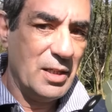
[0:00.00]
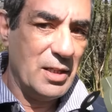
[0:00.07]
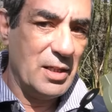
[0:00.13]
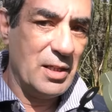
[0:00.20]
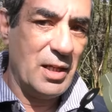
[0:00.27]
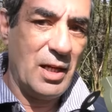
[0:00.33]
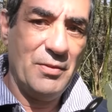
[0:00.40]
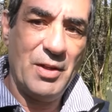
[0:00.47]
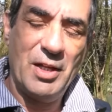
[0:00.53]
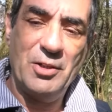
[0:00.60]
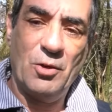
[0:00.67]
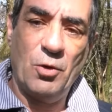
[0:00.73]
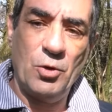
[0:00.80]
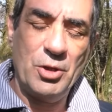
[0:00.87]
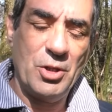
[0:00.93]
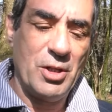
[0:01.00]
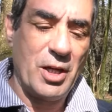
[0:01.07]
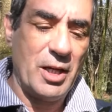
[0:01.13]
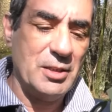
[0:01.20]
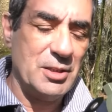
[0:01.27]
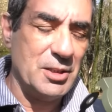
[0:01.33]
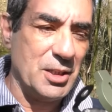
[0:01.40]
and then all you're
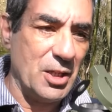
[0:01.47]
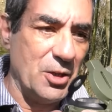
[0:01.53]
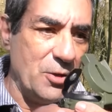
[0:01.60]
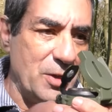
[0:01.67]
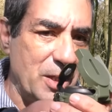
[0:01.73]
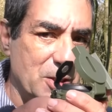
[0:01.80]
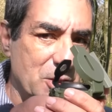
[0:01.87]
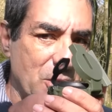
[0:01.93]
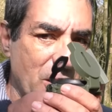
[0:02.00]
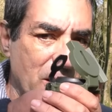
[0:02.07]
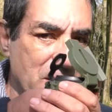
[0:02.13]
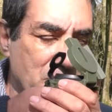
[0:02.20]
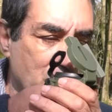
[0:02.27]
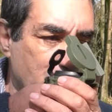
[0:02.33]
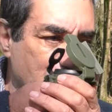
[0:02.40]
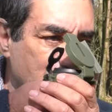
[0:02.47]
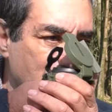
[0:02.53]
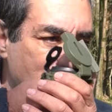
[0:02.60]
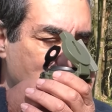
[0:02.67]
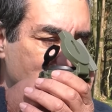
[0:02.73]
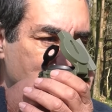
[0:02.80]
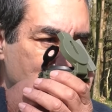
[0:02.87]
going to do is you're going to bring
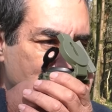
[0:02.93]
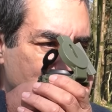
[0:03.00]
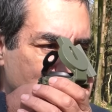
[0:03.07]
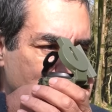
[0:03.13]
it up to